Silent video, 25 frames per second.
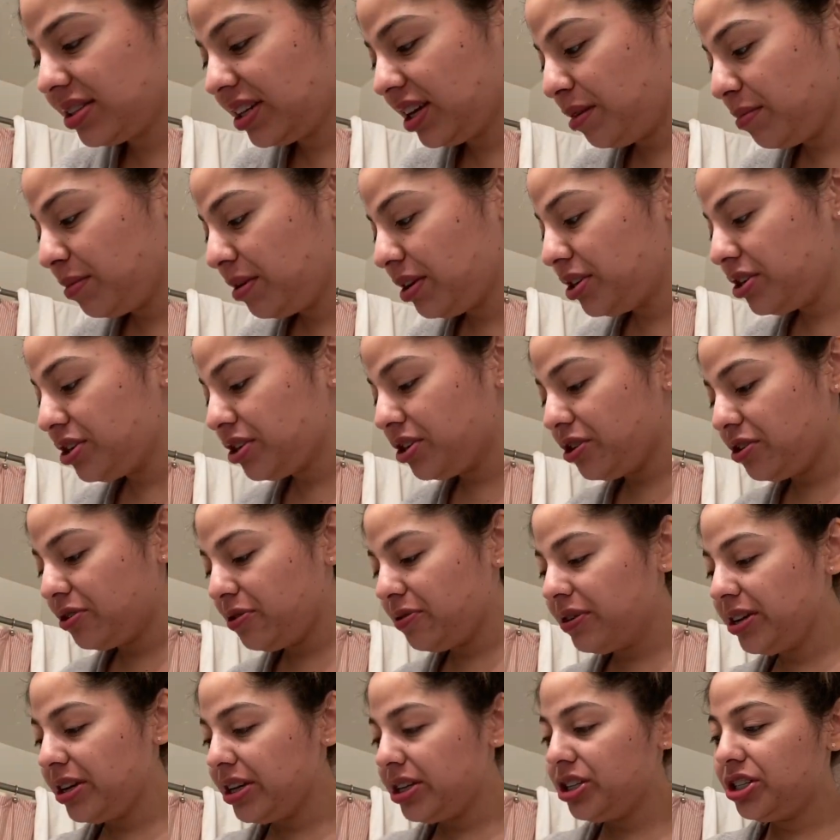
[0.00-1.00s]
thing I'm gonna do
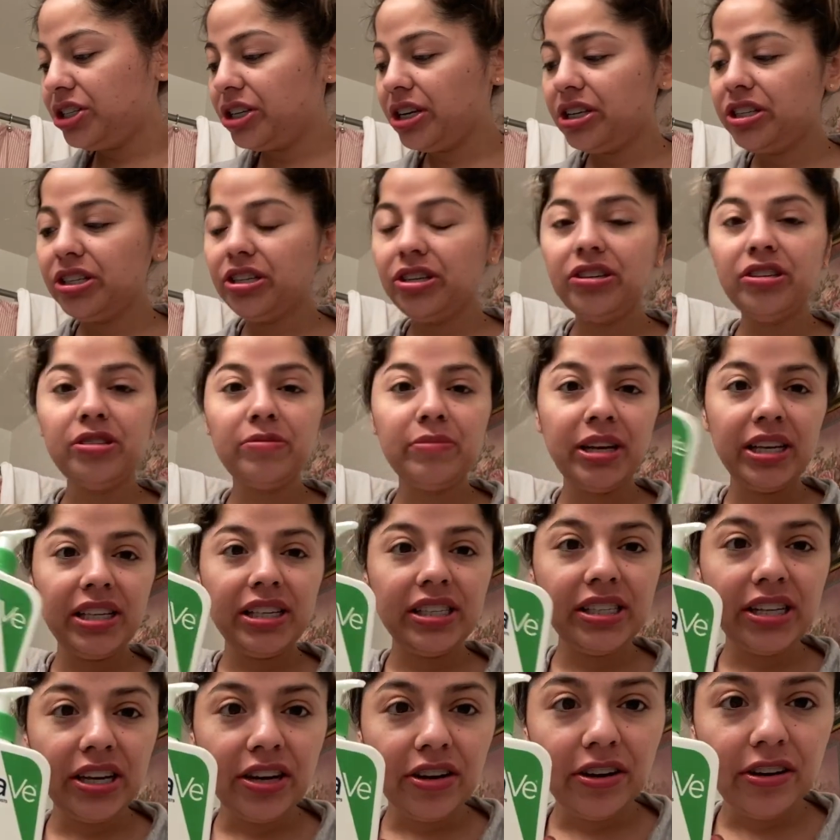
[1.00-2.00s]
is just use my
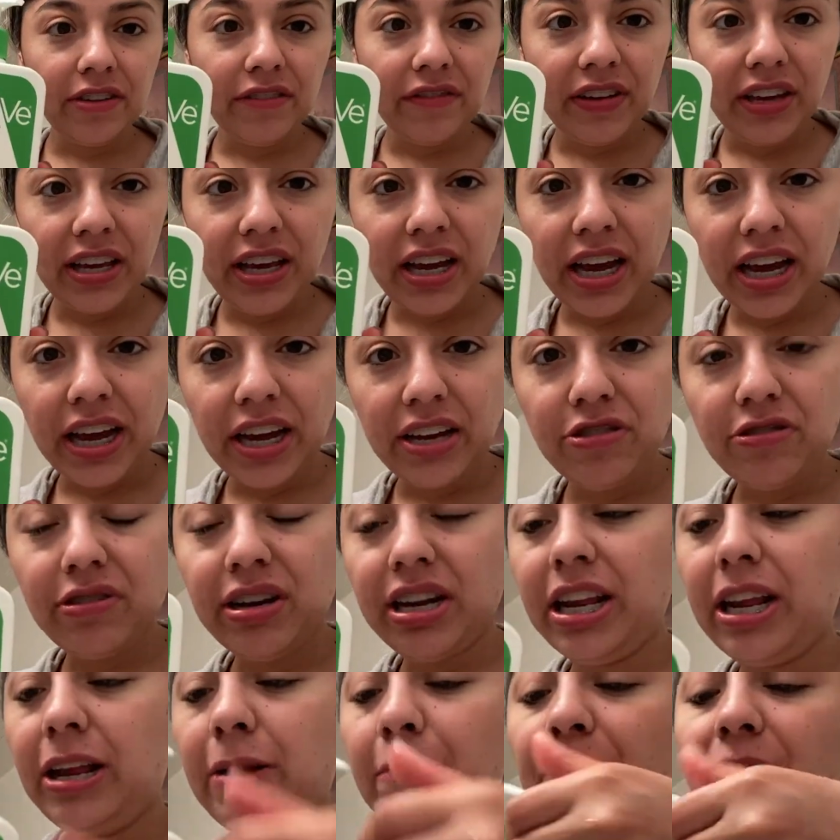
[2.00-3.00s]
CeraVe
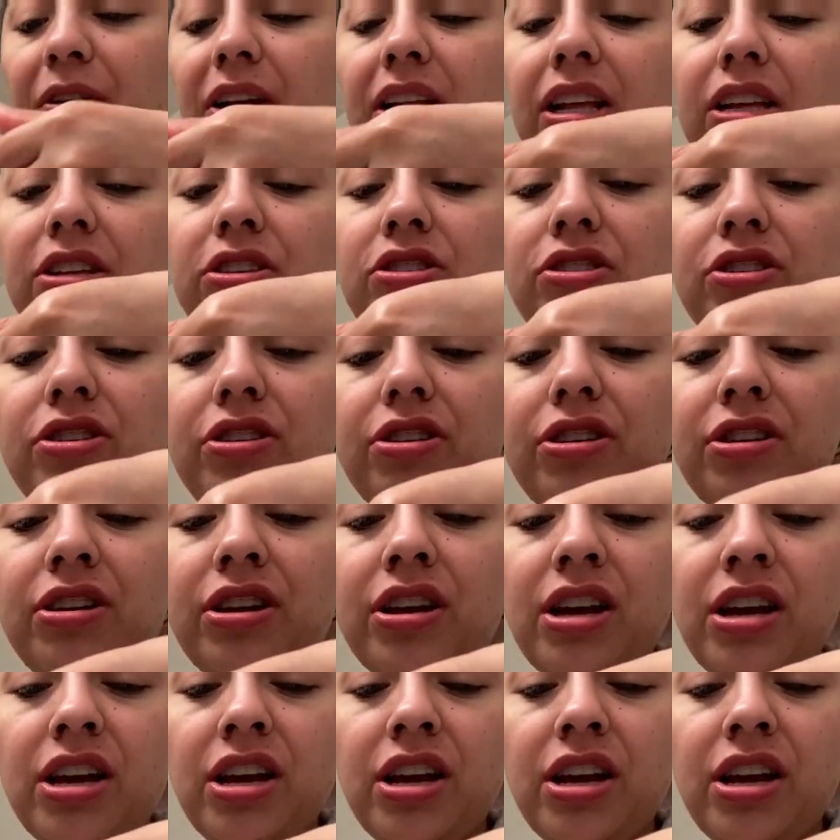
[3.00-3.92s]
hydrating cleanser.